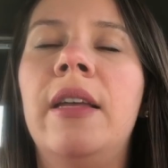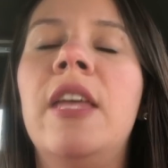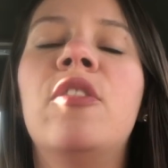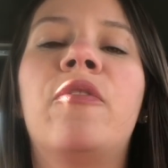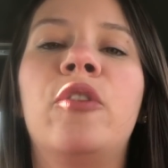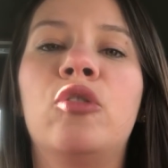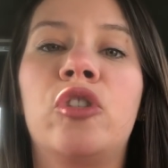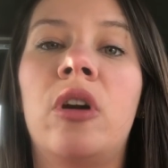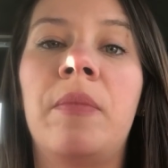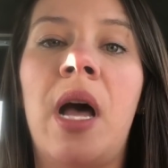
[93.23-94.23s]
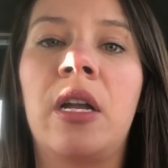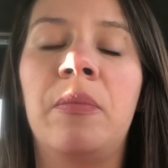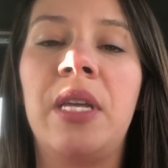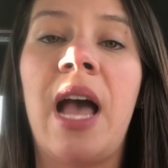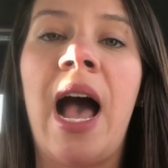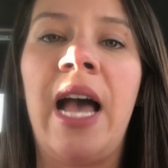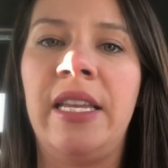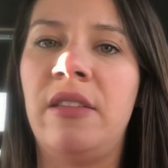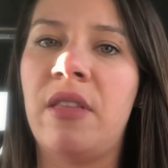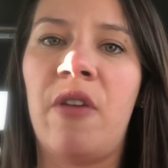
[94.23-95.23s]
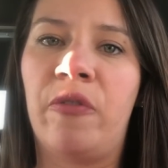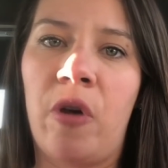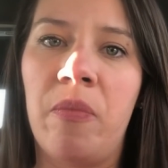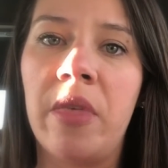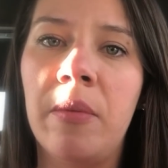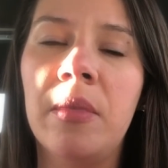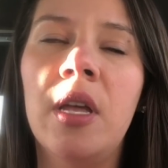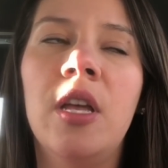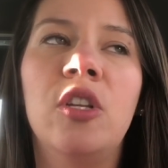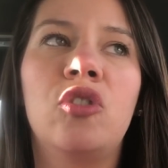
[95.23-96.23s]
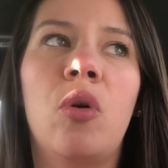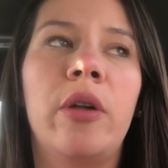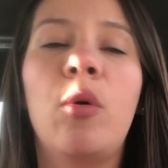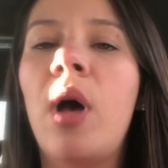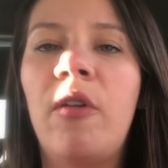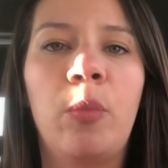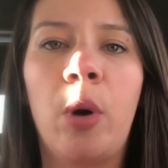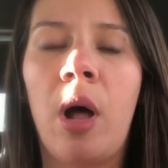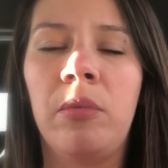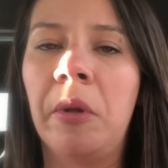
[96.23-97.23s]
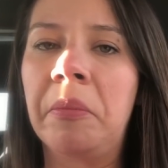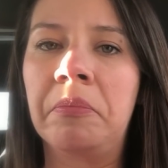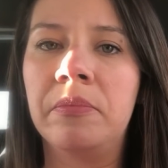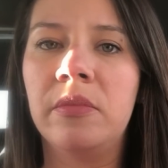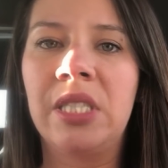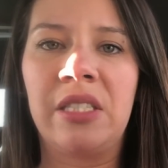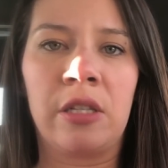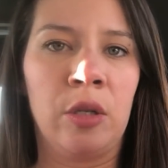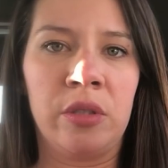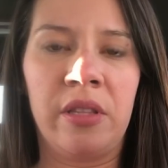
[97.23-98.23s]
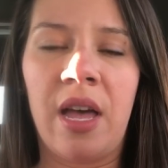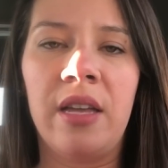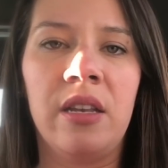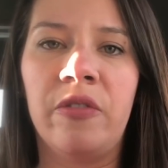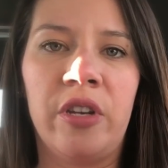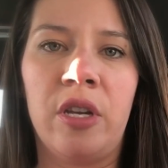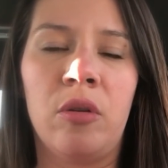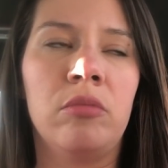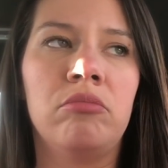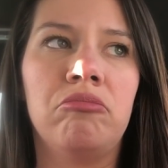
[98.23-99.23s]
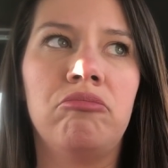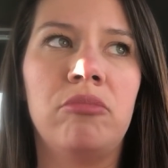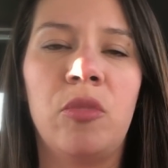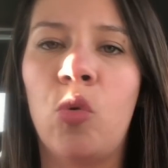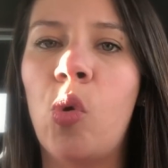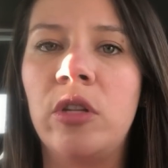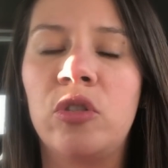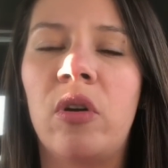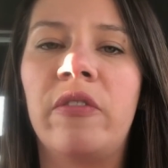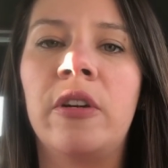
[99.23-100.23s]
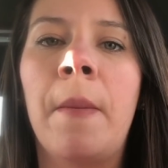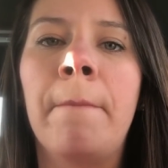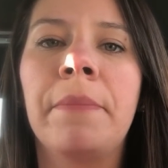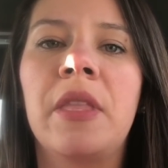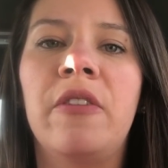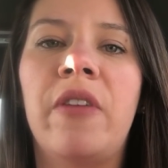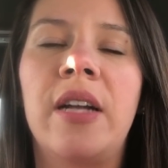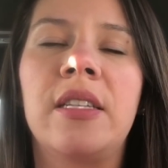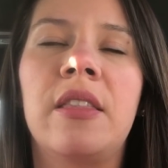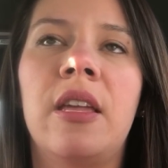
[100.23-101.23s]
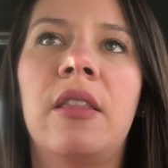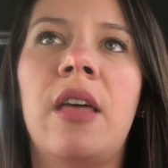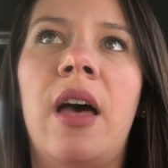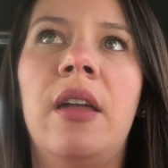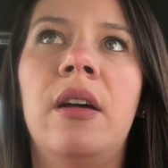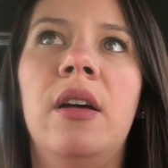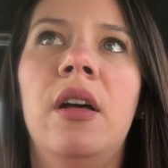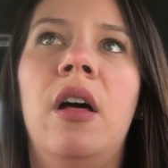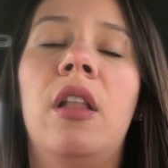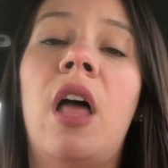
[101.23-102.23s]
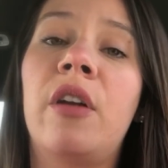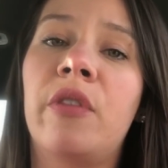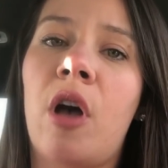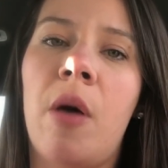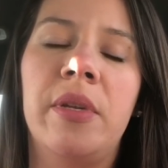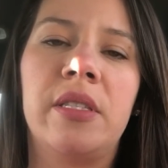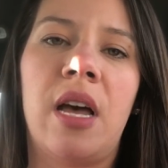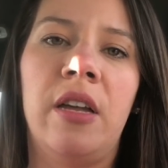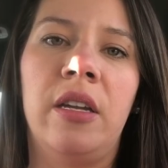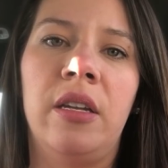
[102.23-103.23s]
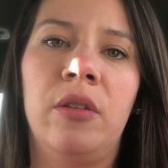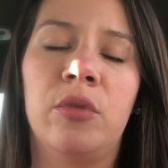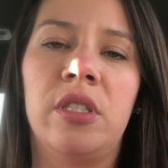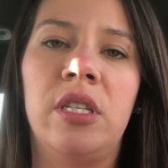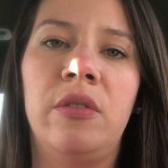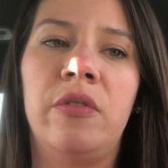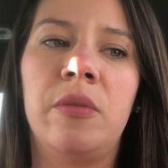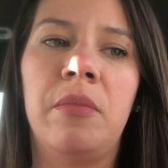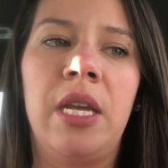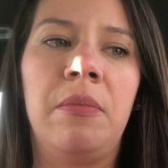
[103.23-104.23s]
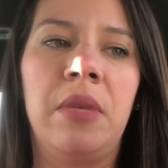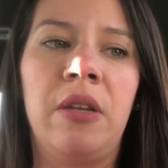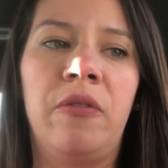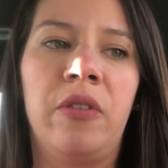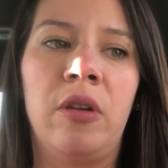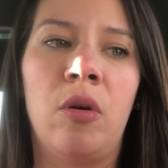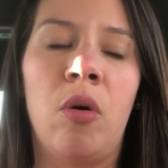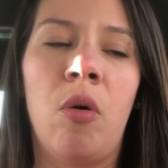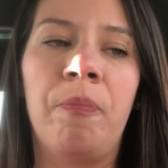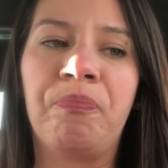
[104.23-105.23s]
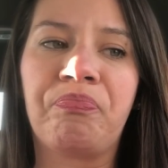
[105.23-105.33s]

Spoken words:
in the future, I'm not going to be hiding that from them. So I don't have a problem disclosing that in a video whatsoever. In fact, I think that a lot of the comments I received made me feel